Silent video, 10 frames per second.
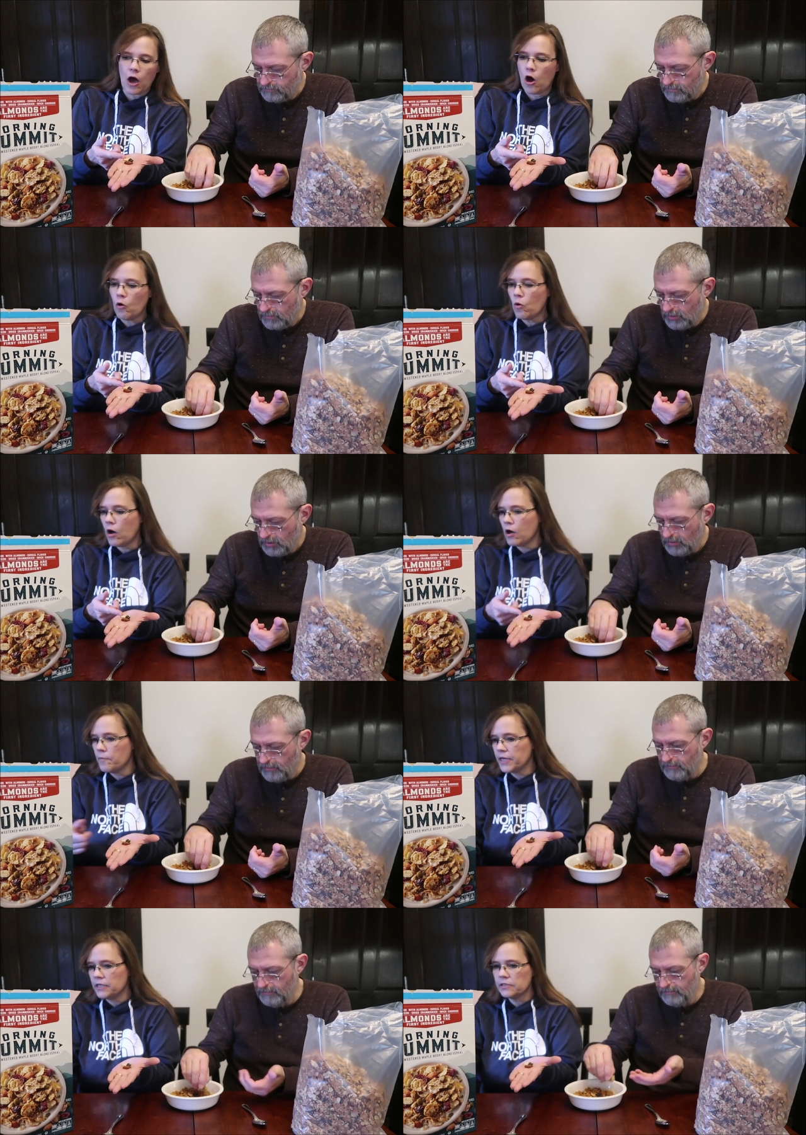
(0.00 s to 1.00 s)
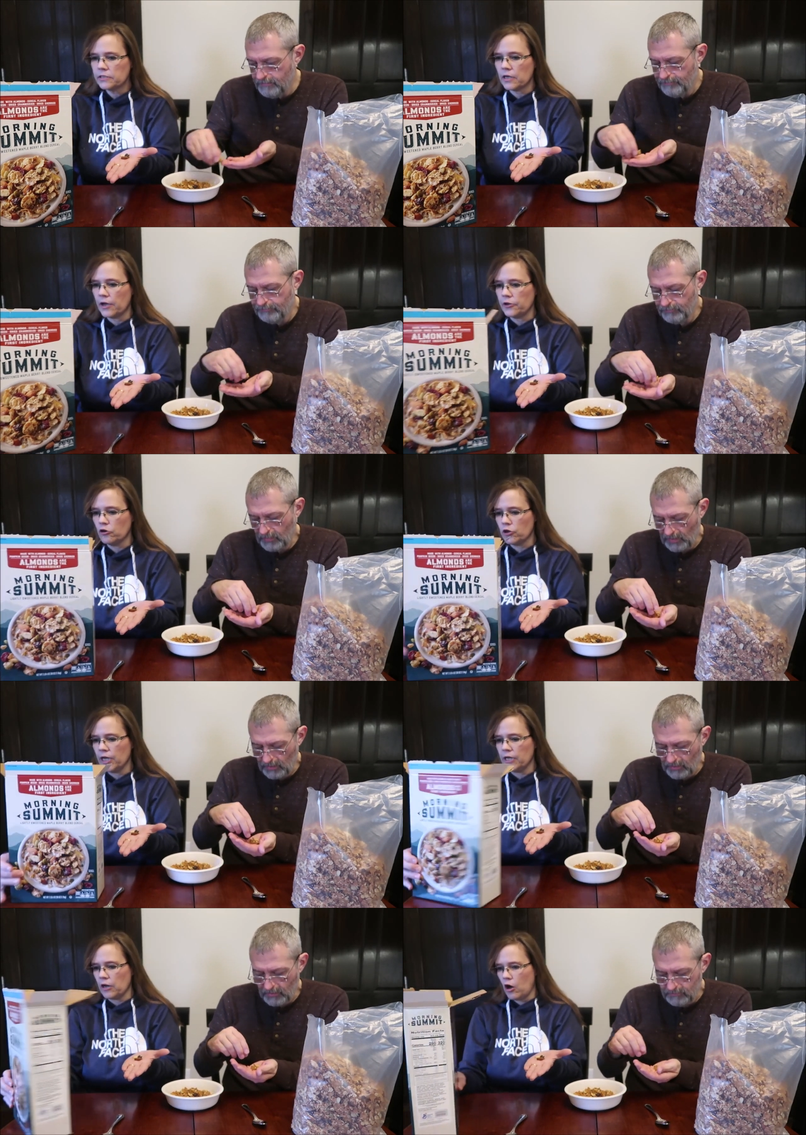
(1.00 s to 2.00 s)
Speaker 1: whole almonds. Uh, you're
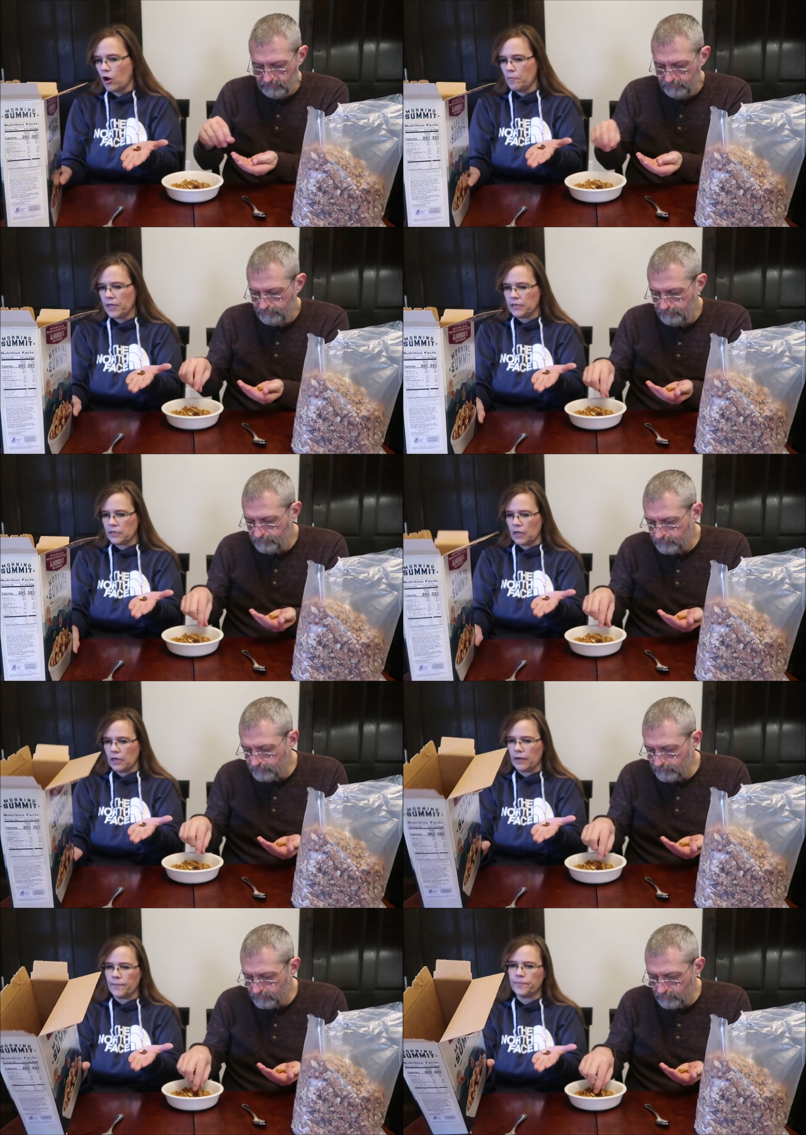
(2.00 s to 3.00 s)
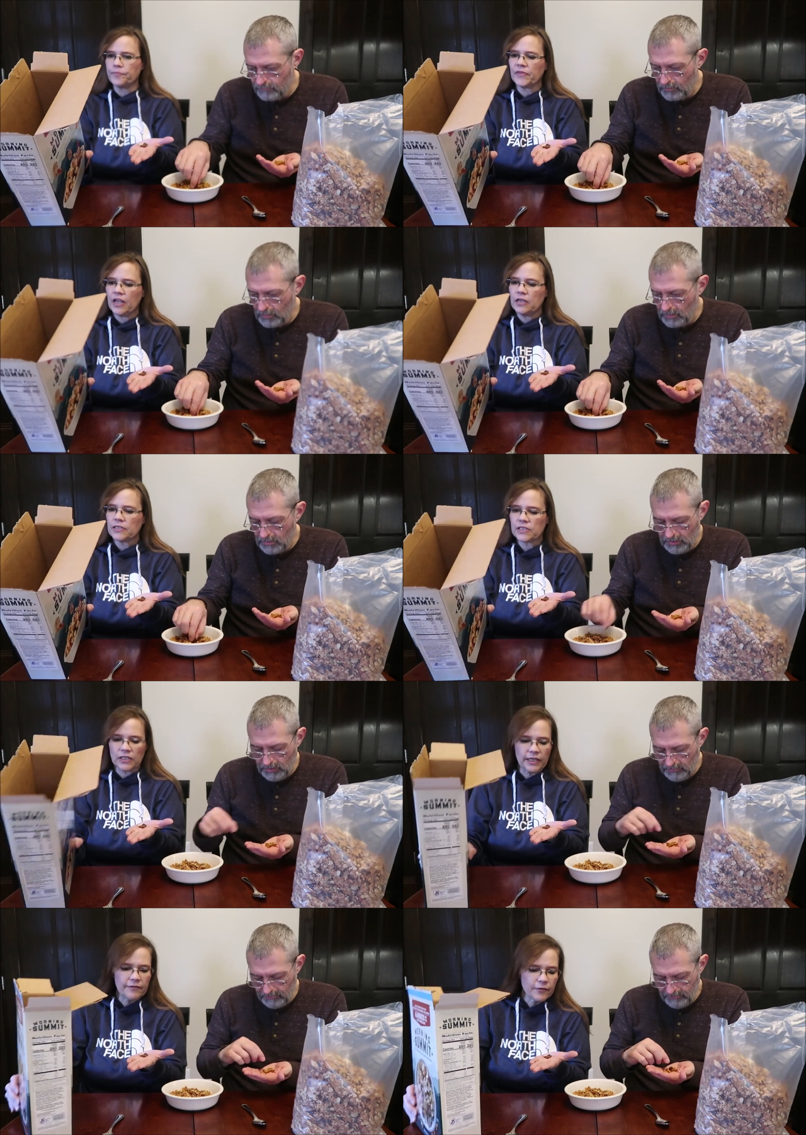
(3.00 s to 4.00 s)
getting almond um,
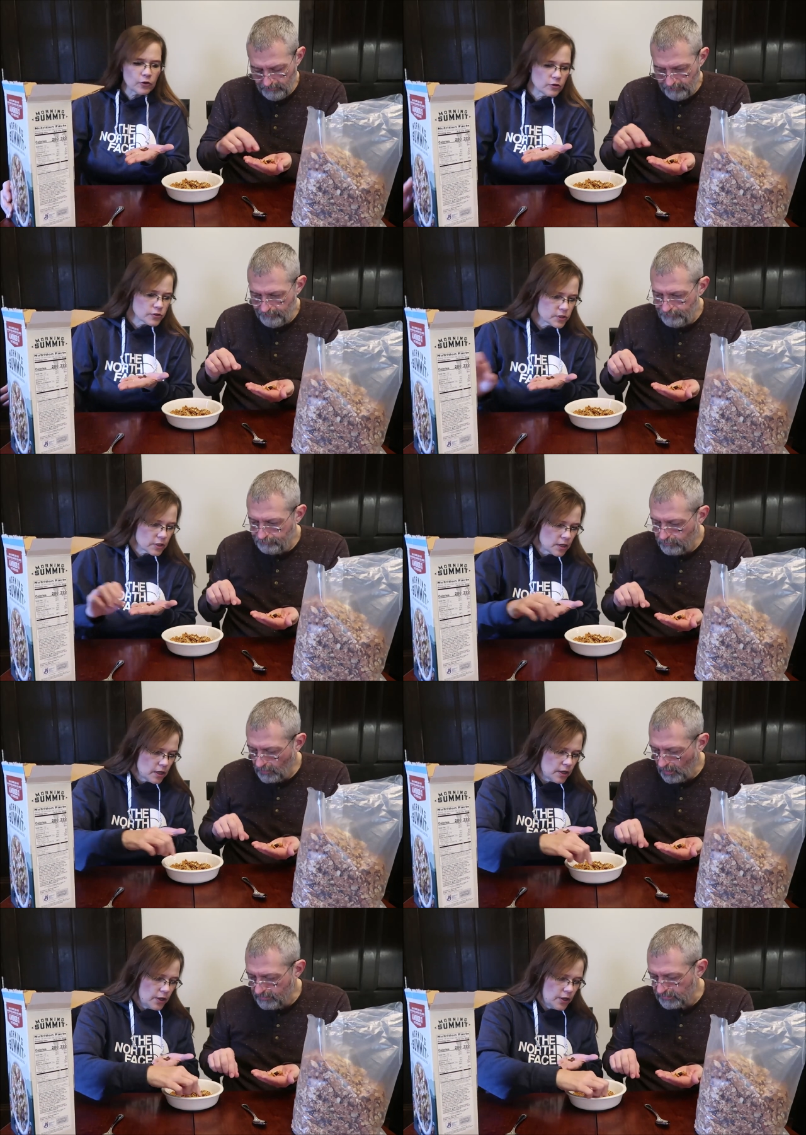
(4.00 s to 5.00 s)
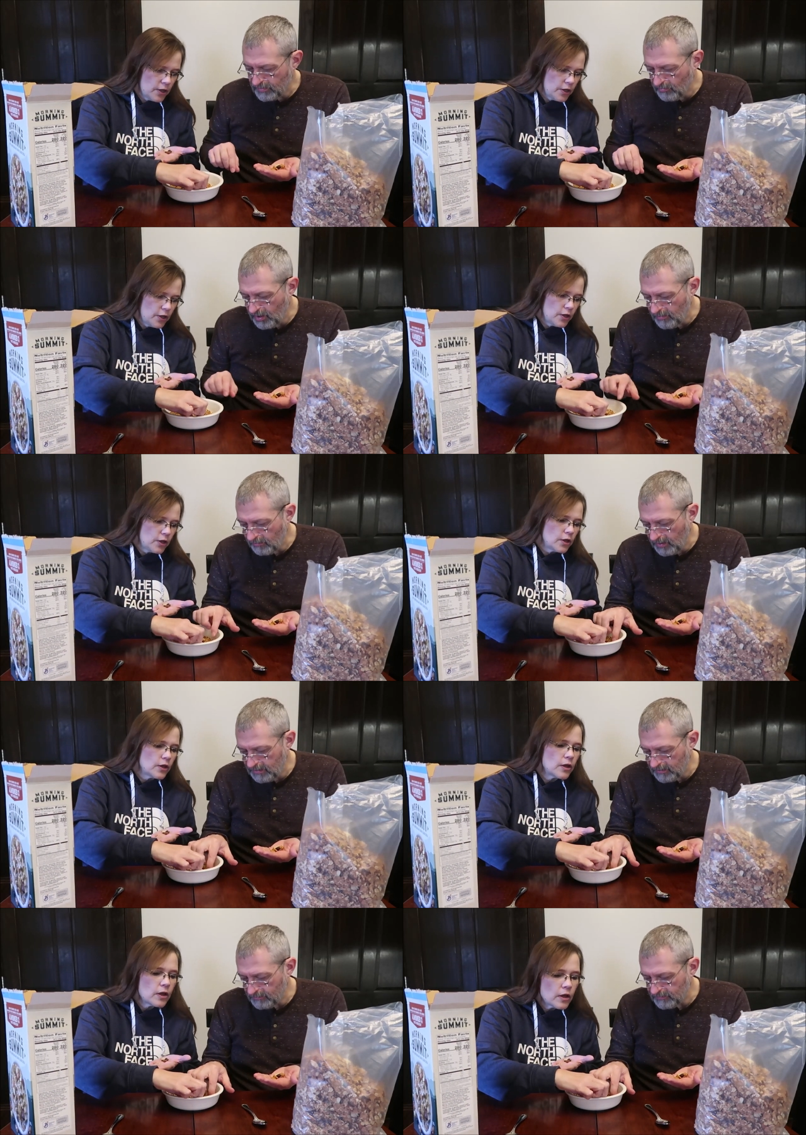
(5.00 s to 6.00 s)
slivers.
Speaker 2: I'm just gonna grab a
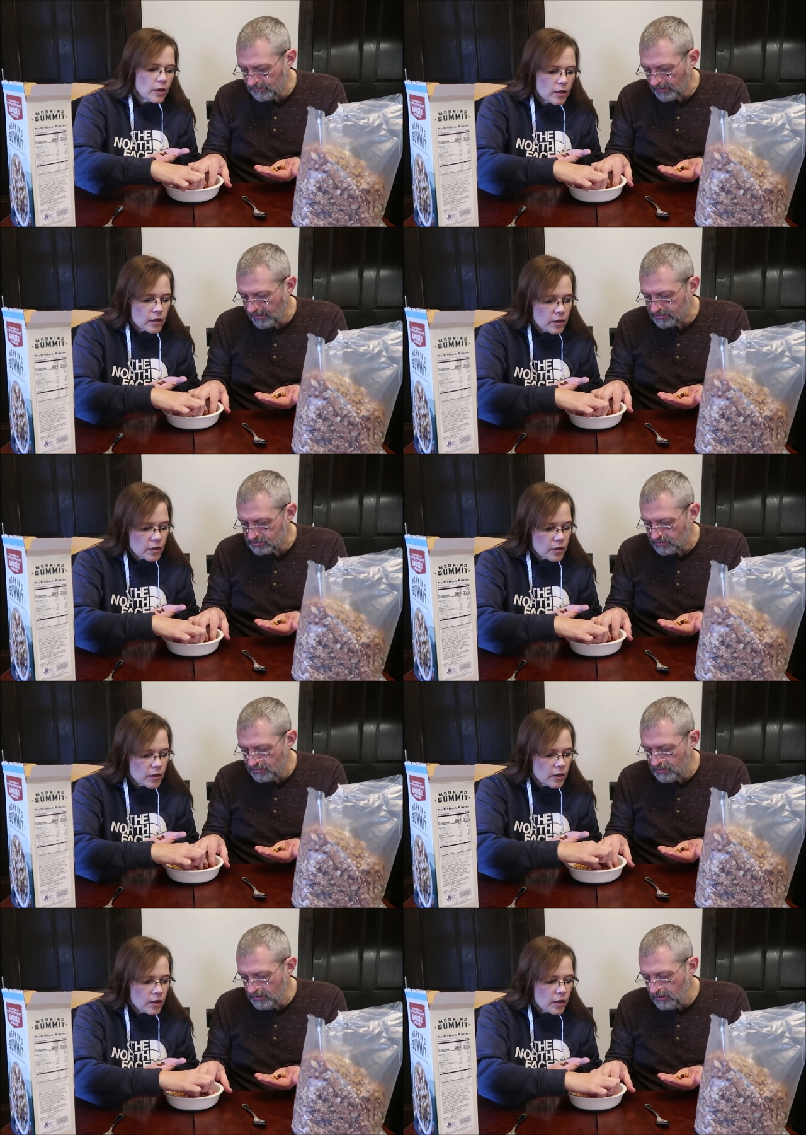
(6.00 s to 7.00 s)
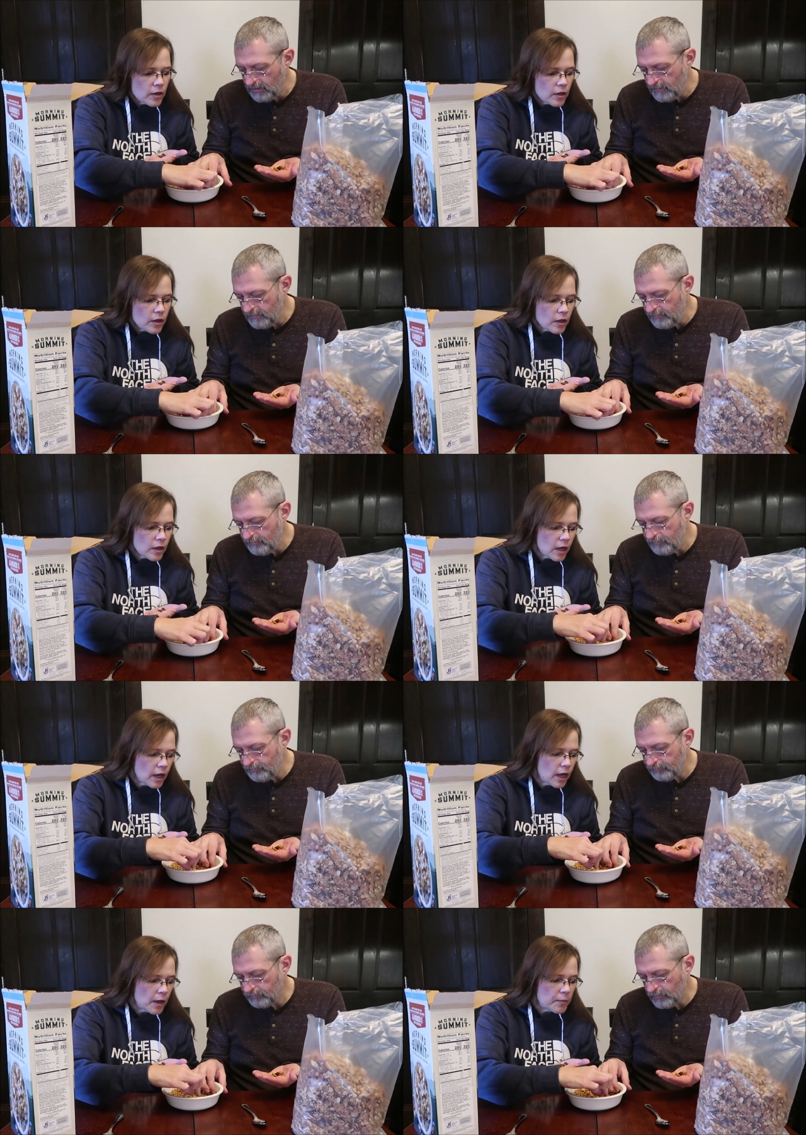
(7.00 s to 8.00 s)
random selection.
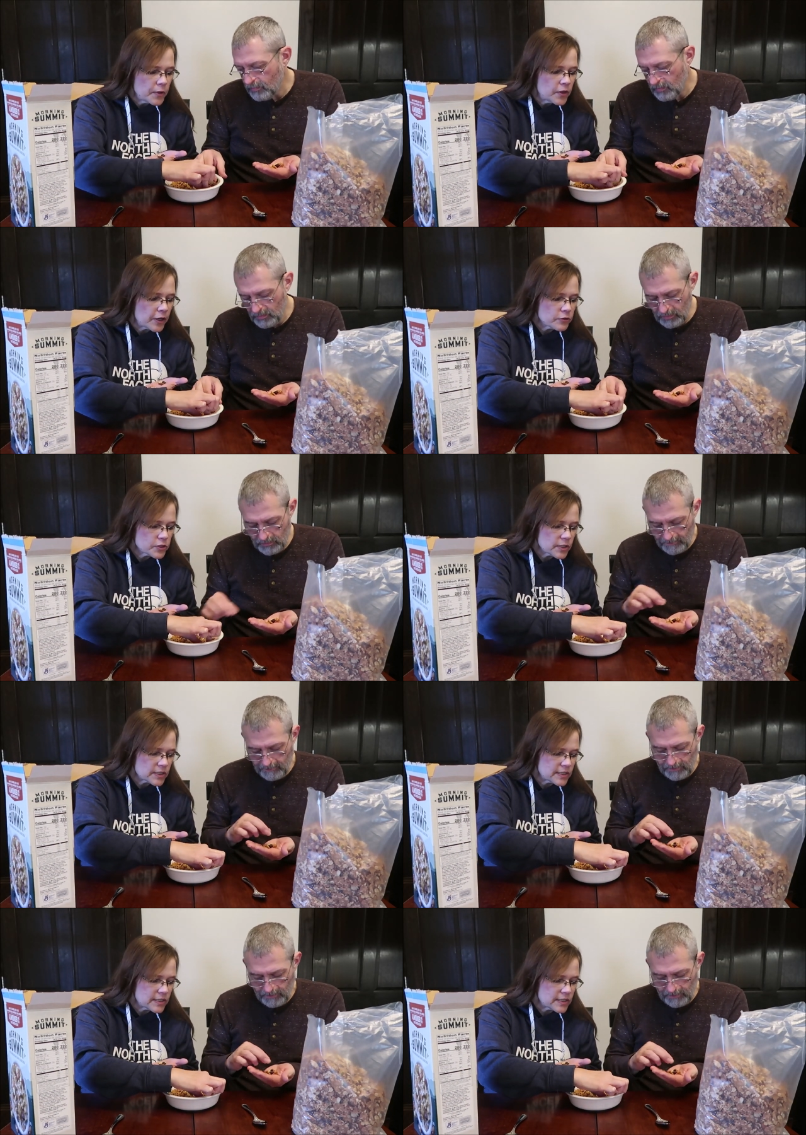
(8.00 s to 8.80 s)
Speaker 1: Uh, there's the